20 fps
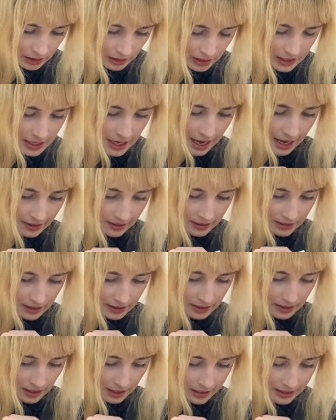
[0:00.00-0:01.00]

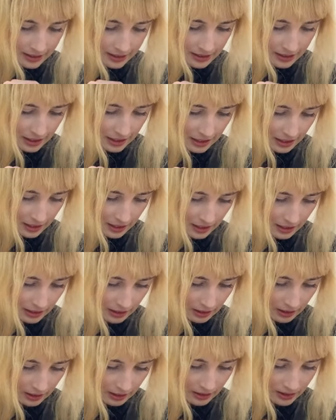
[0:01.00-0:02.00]
Yes, I see.
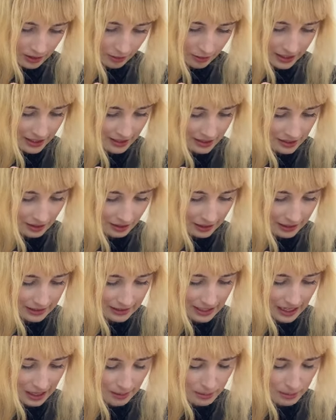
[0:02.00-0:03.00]
So it is still
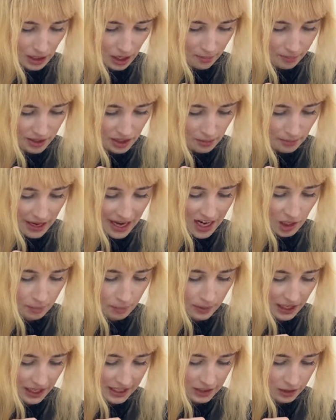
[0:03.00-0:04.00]
like taped up in the back,
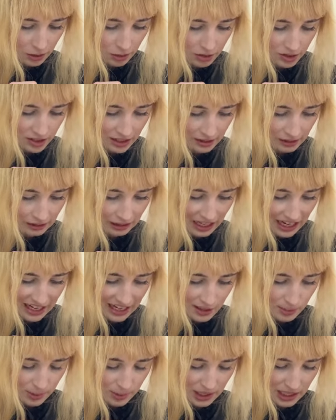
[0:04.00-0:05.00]
but I do see a
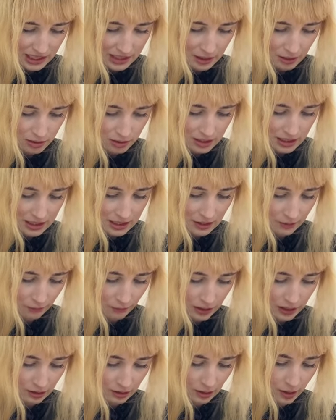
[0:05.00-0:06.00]
clasp and I do see
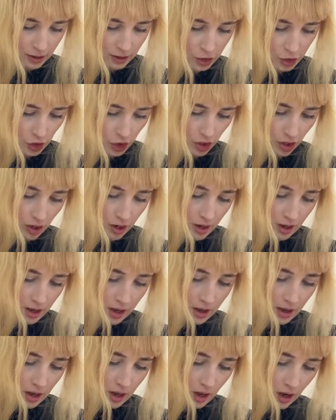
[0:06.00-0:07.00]
different larger
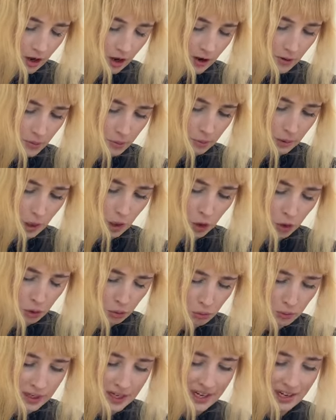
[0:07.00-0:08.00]
um,
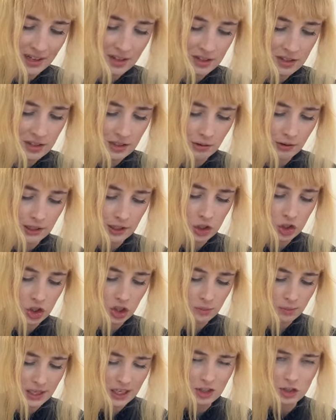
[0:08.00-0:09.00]
O-rings, so it
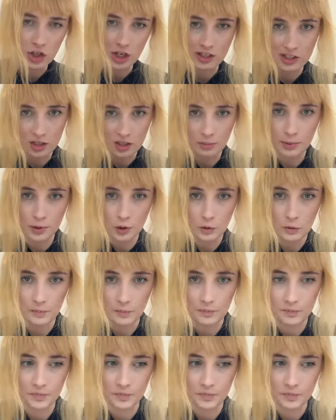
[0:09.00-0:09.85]
should be adjustable.